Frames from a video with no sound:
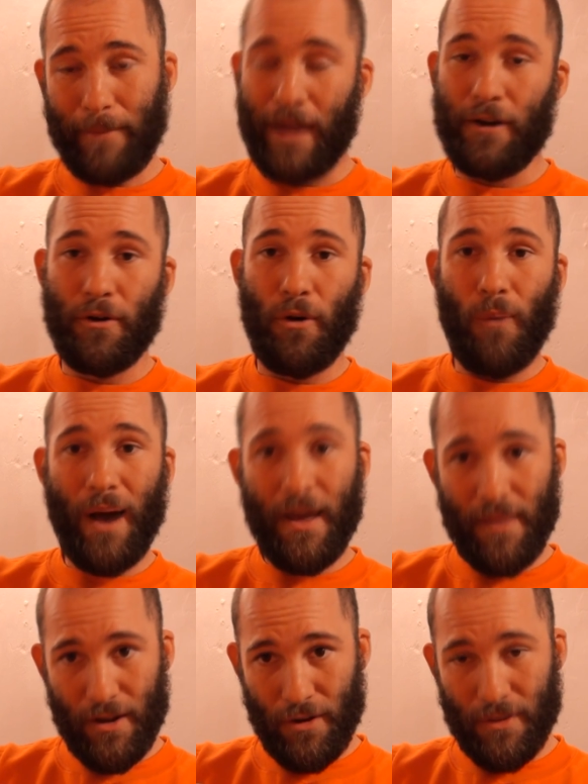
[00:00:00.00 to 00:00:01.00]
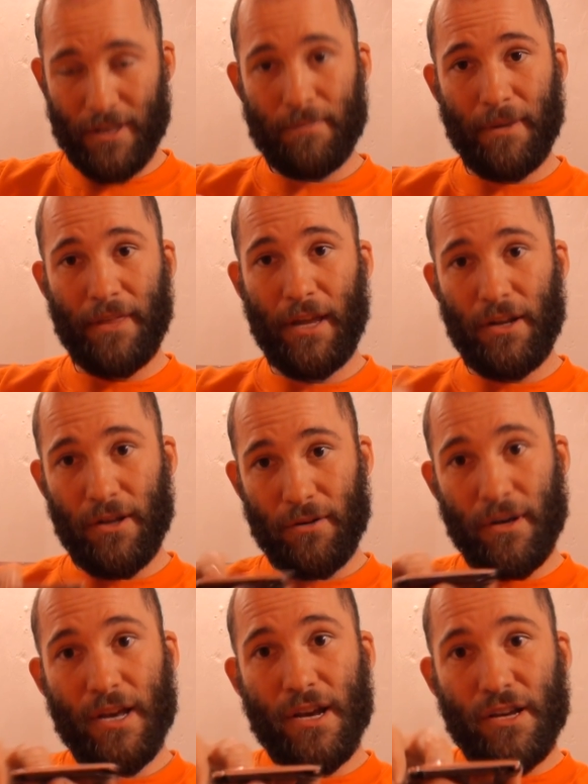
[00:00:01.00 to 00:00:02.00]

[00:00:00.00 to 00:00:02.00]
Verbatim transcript: I don't know why they do this, but they do.